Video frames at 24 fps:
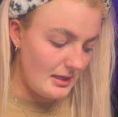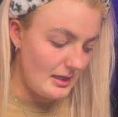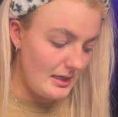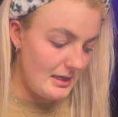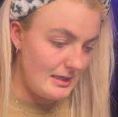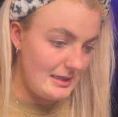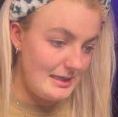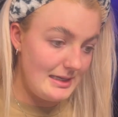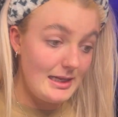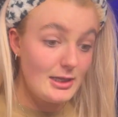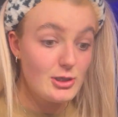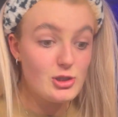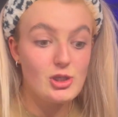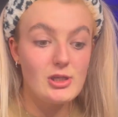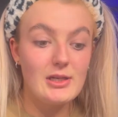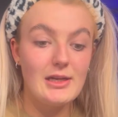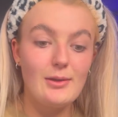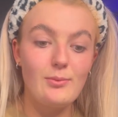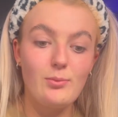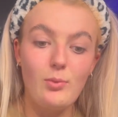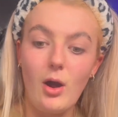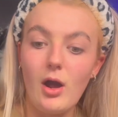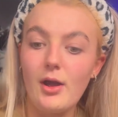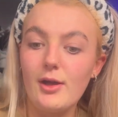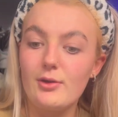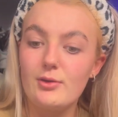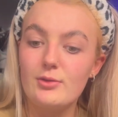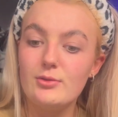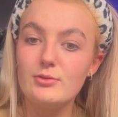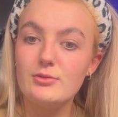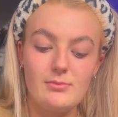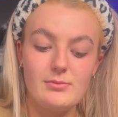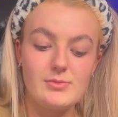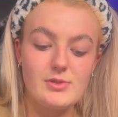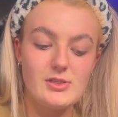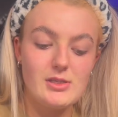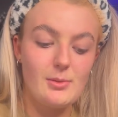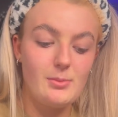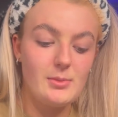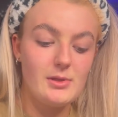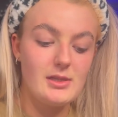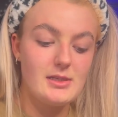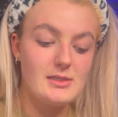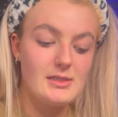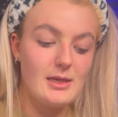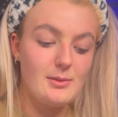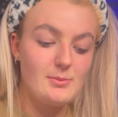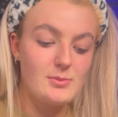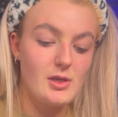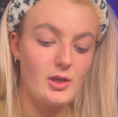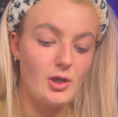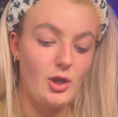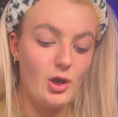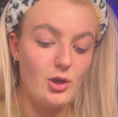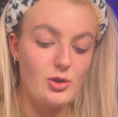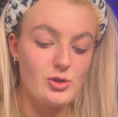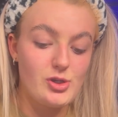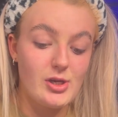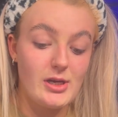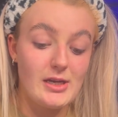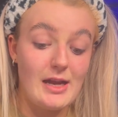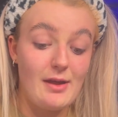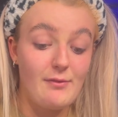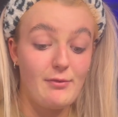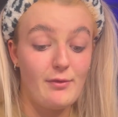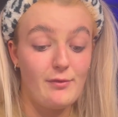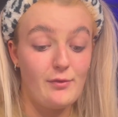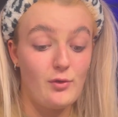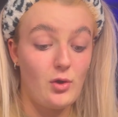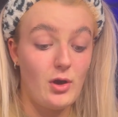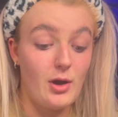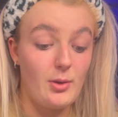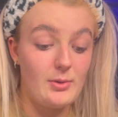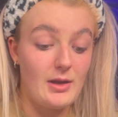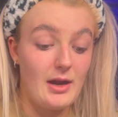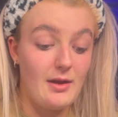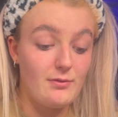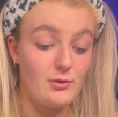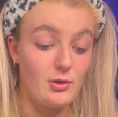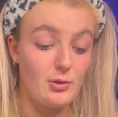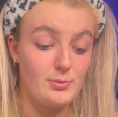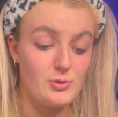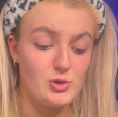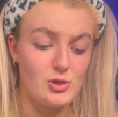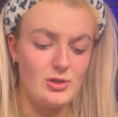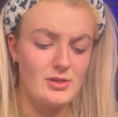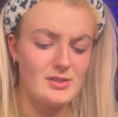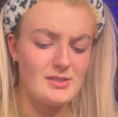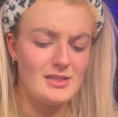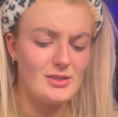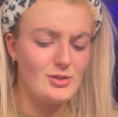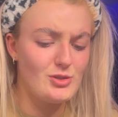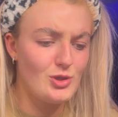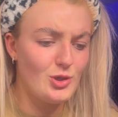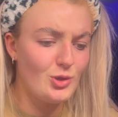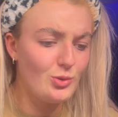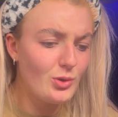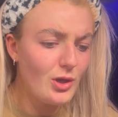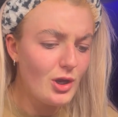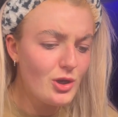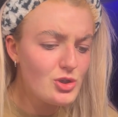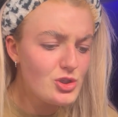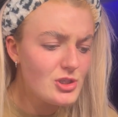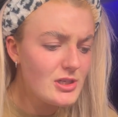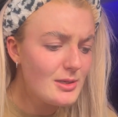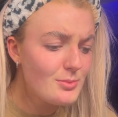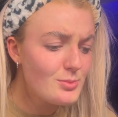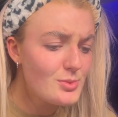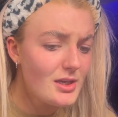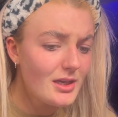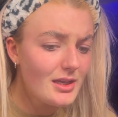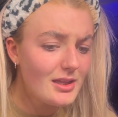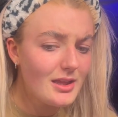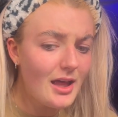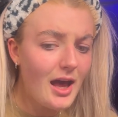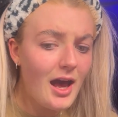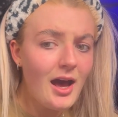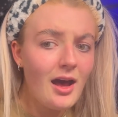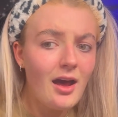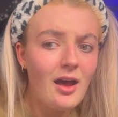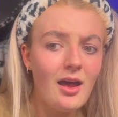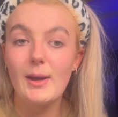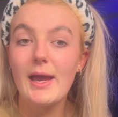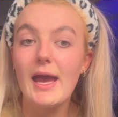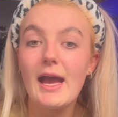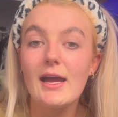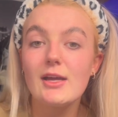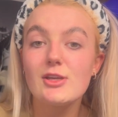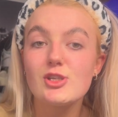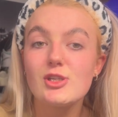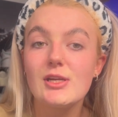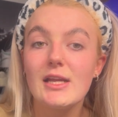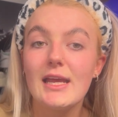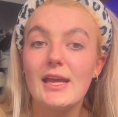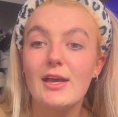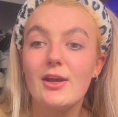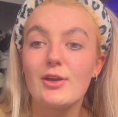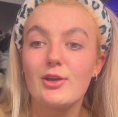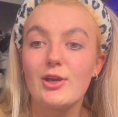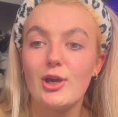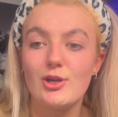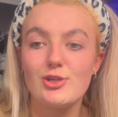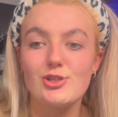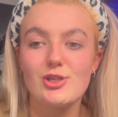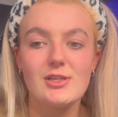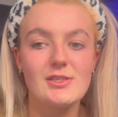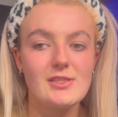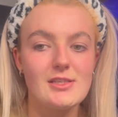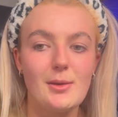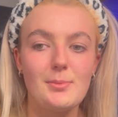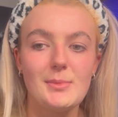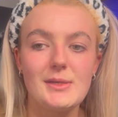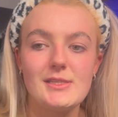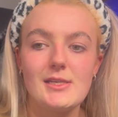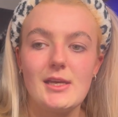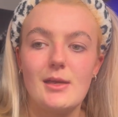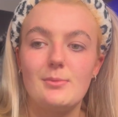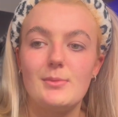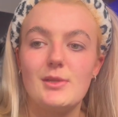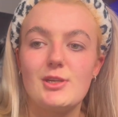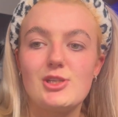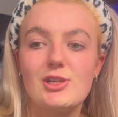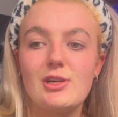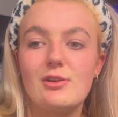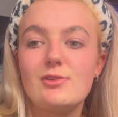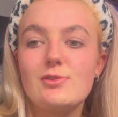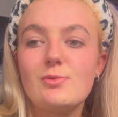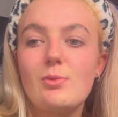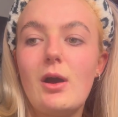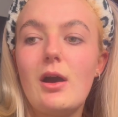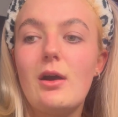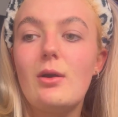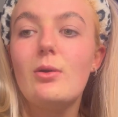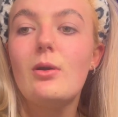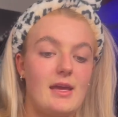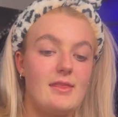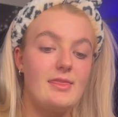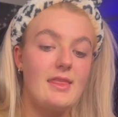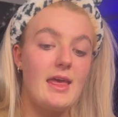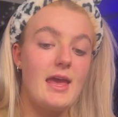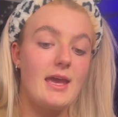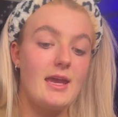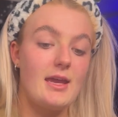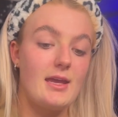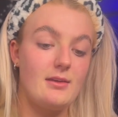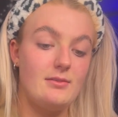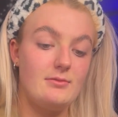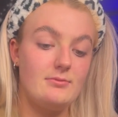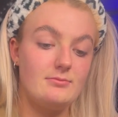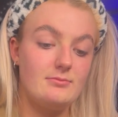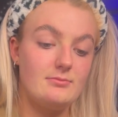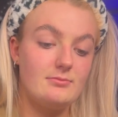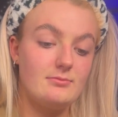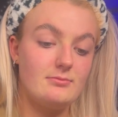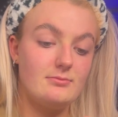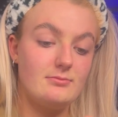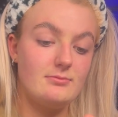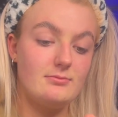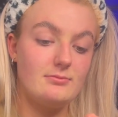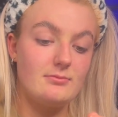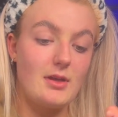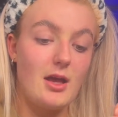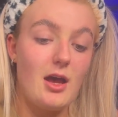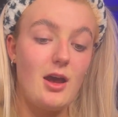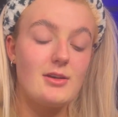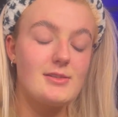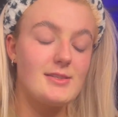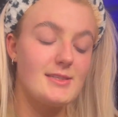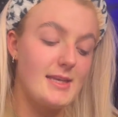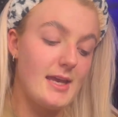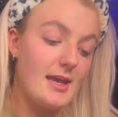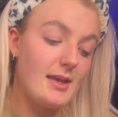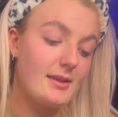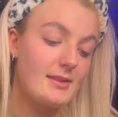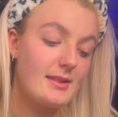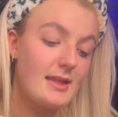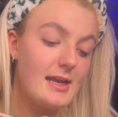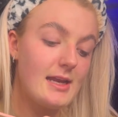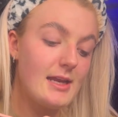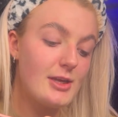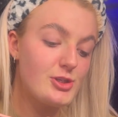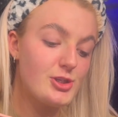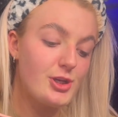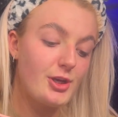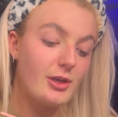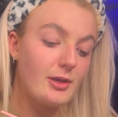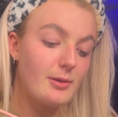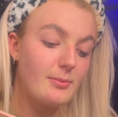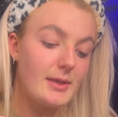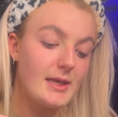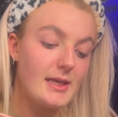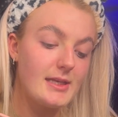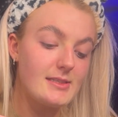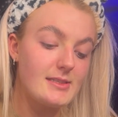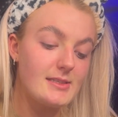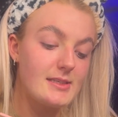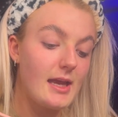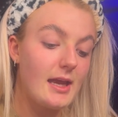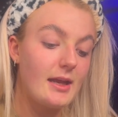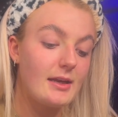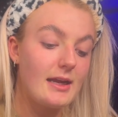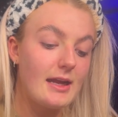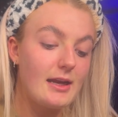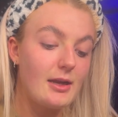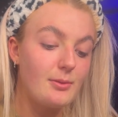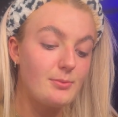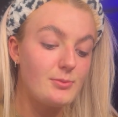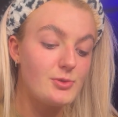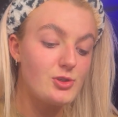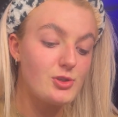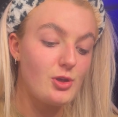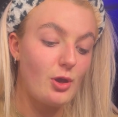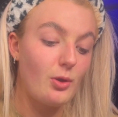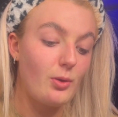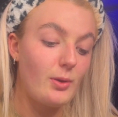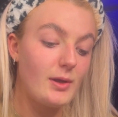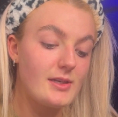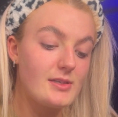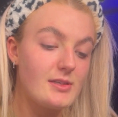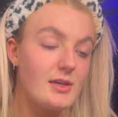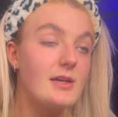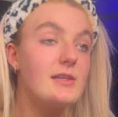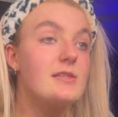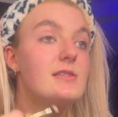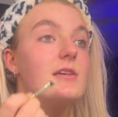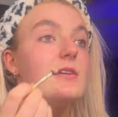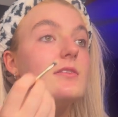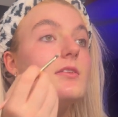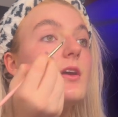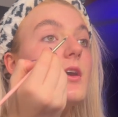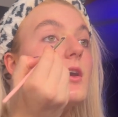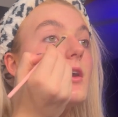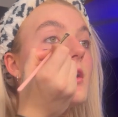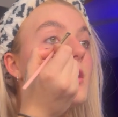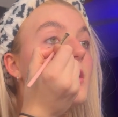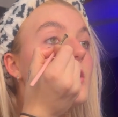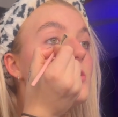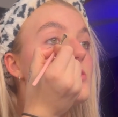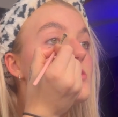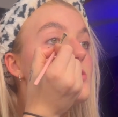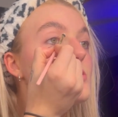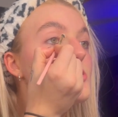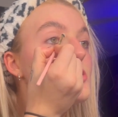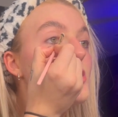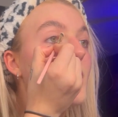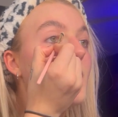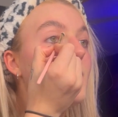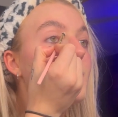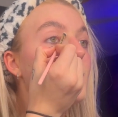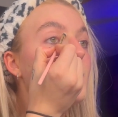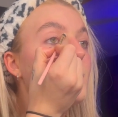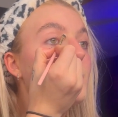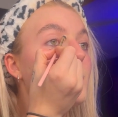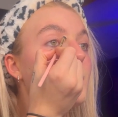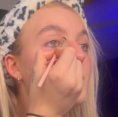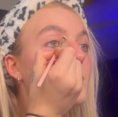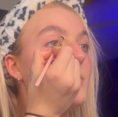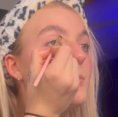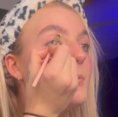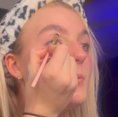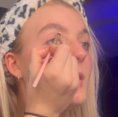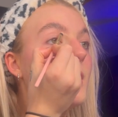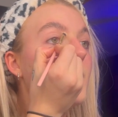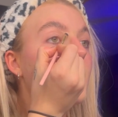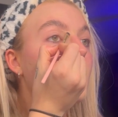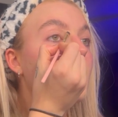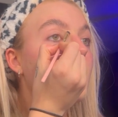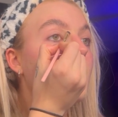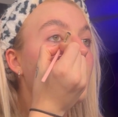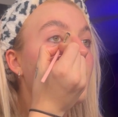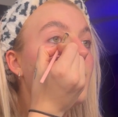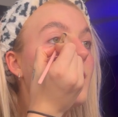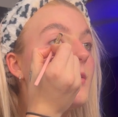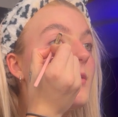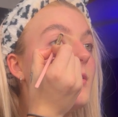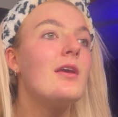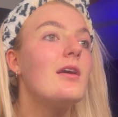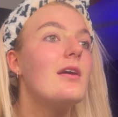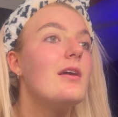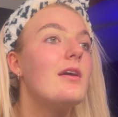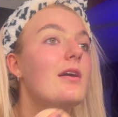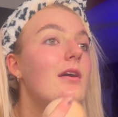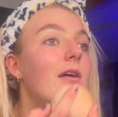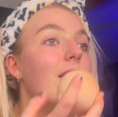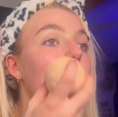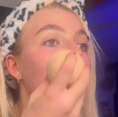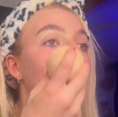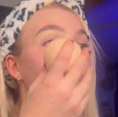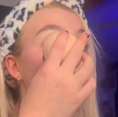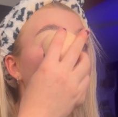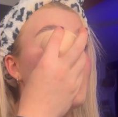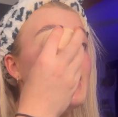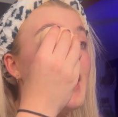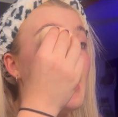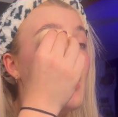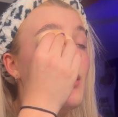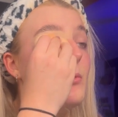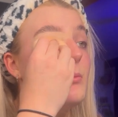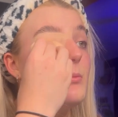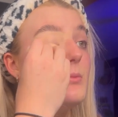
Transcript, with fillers: literally wild. Some of the teams I coach, I never thought I would have the opportunity to coach teams like that. I actually coach our summit team this year as well, and they are sick. They're literally going to be insane, and I'm so excited to show everyone what we've been working on. Right now,